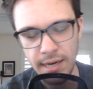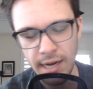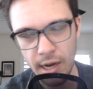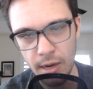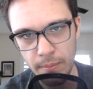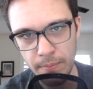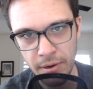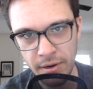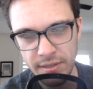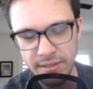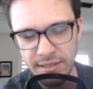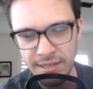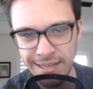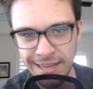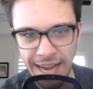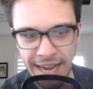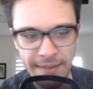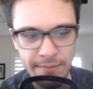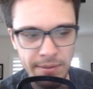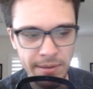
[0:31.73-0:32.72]
Now,
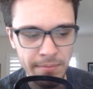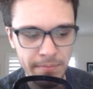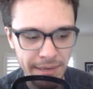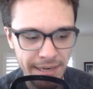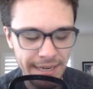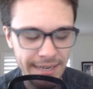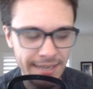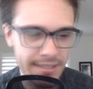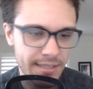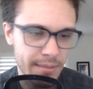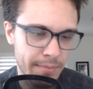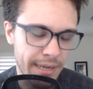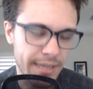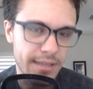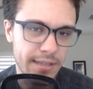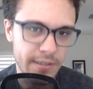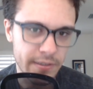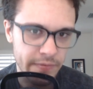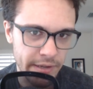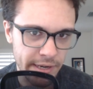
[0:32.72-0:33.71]
personally, I've been meaning to
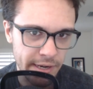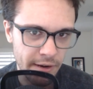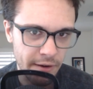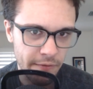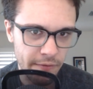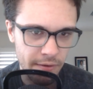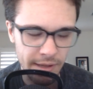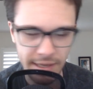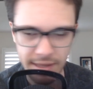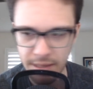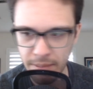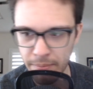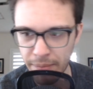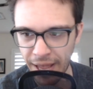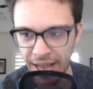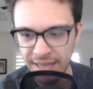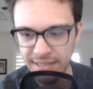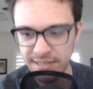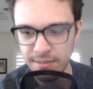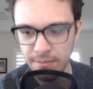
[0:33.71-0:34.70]
make this video for like the
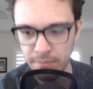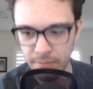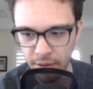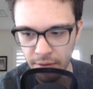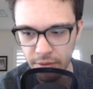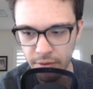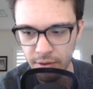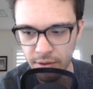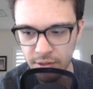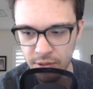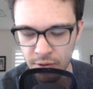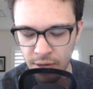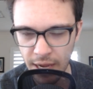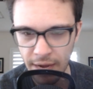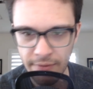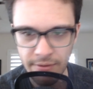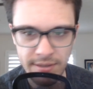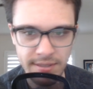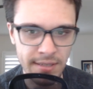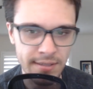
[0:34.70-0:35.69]
past month or two,
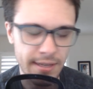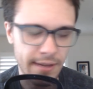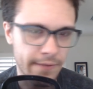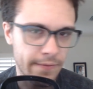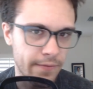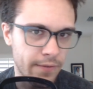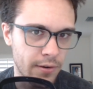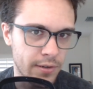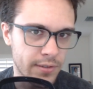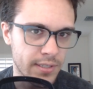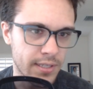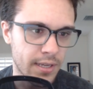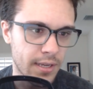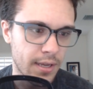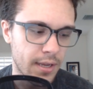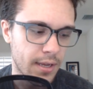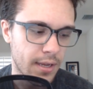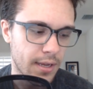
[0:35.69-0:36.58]
ever since I first